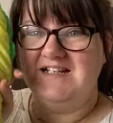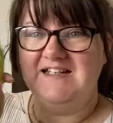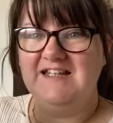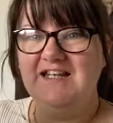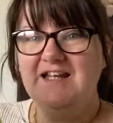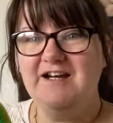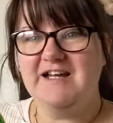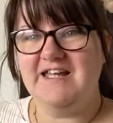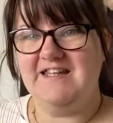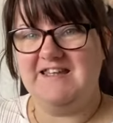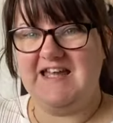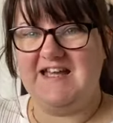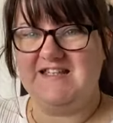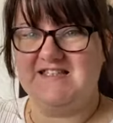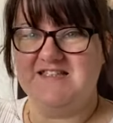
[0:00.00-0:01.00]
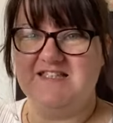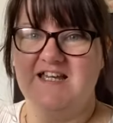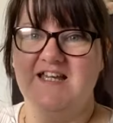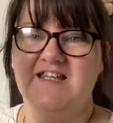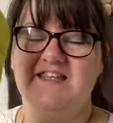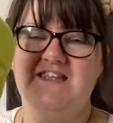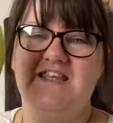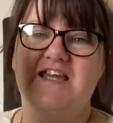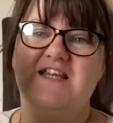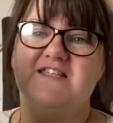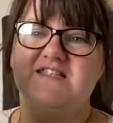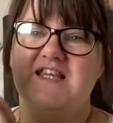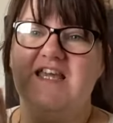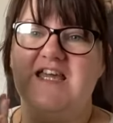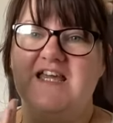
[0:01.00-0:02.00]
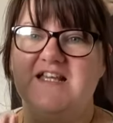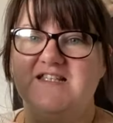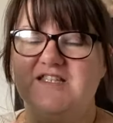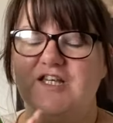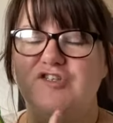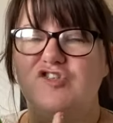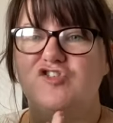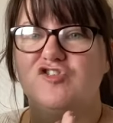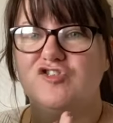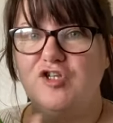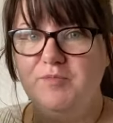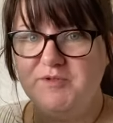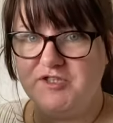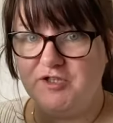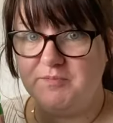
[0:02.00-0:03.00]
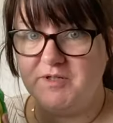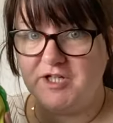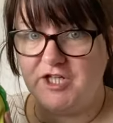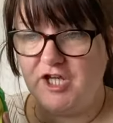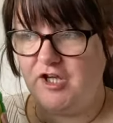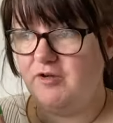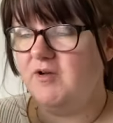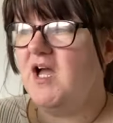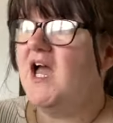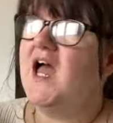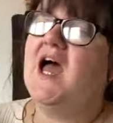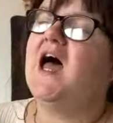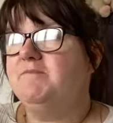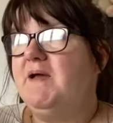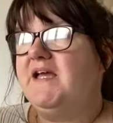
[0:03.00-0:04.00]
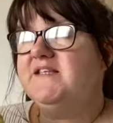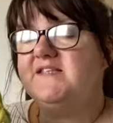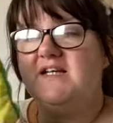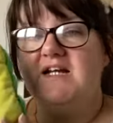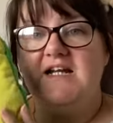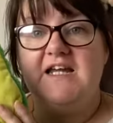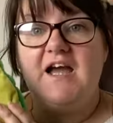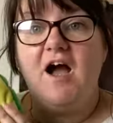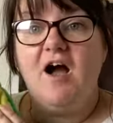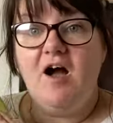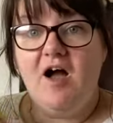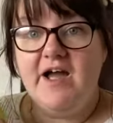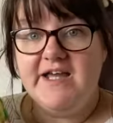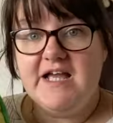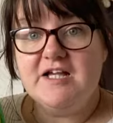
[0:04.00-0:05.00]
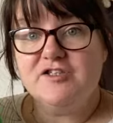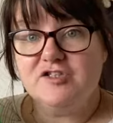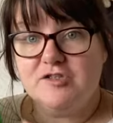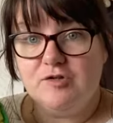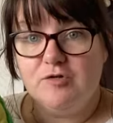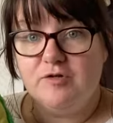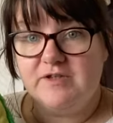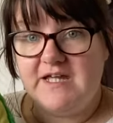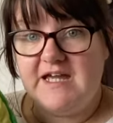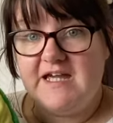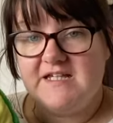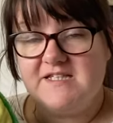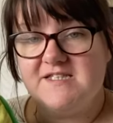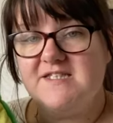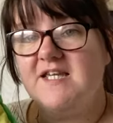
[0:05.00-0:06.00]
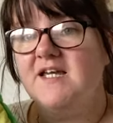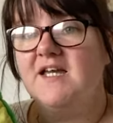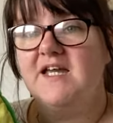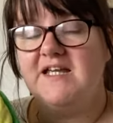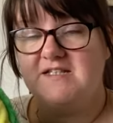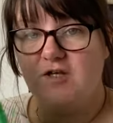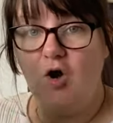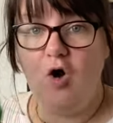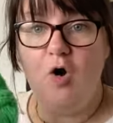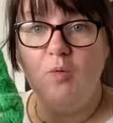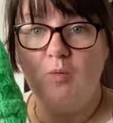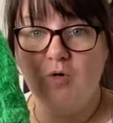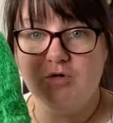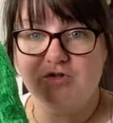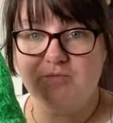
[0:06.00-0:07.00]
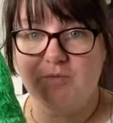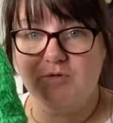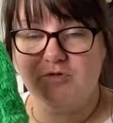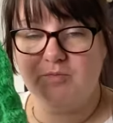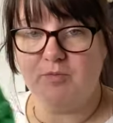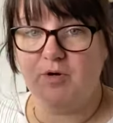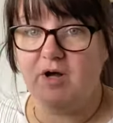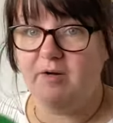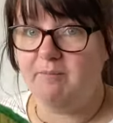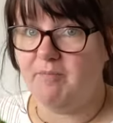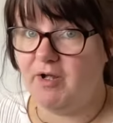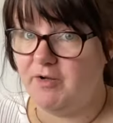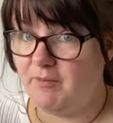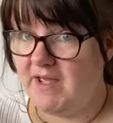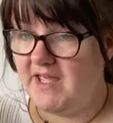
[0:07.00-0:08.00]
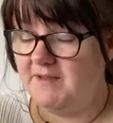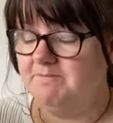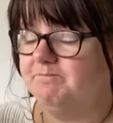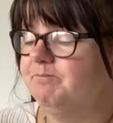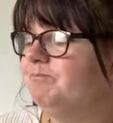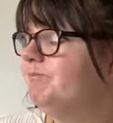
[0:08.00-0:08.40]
Look at this. This is super, super cute. So basically, I saw this. It's a hot water bottle, by the way.